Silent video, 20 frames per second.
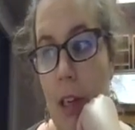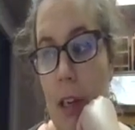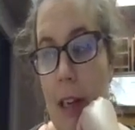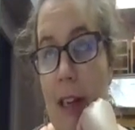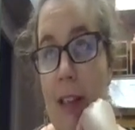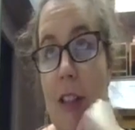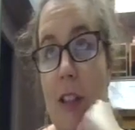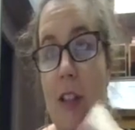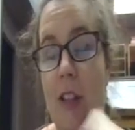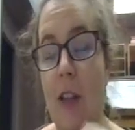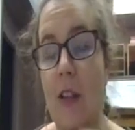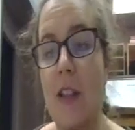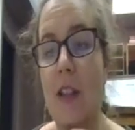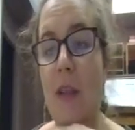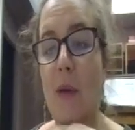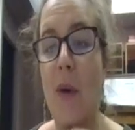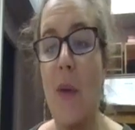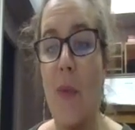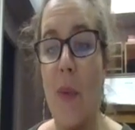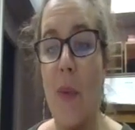And there's
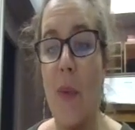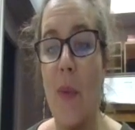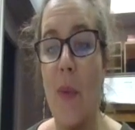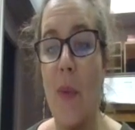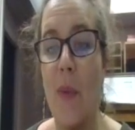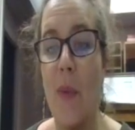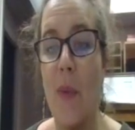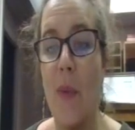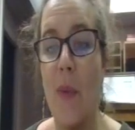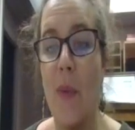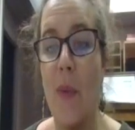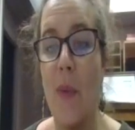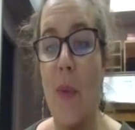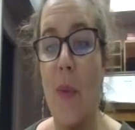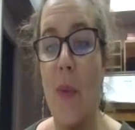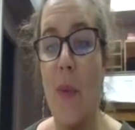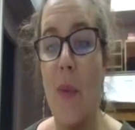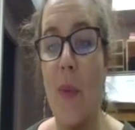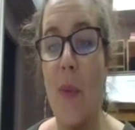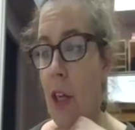also
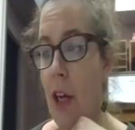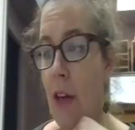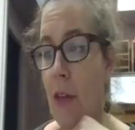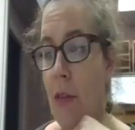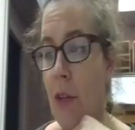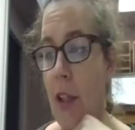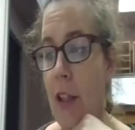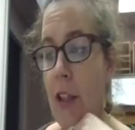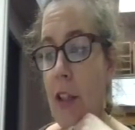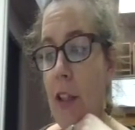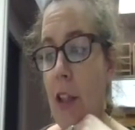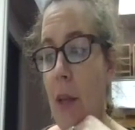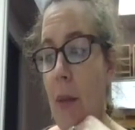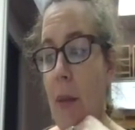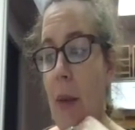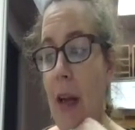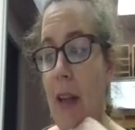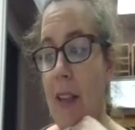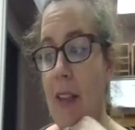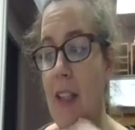a coverage
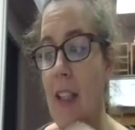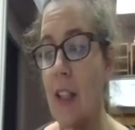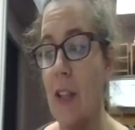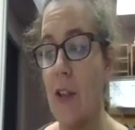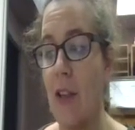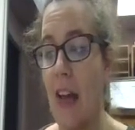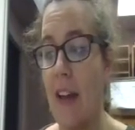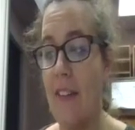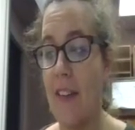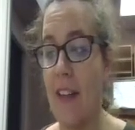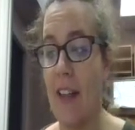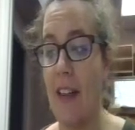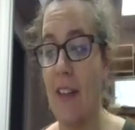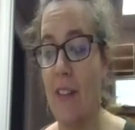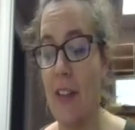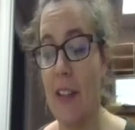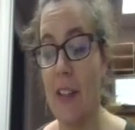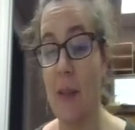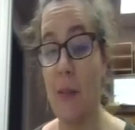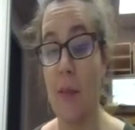about sex trafficking
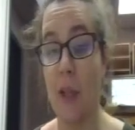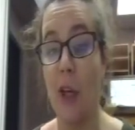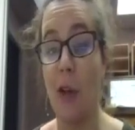victims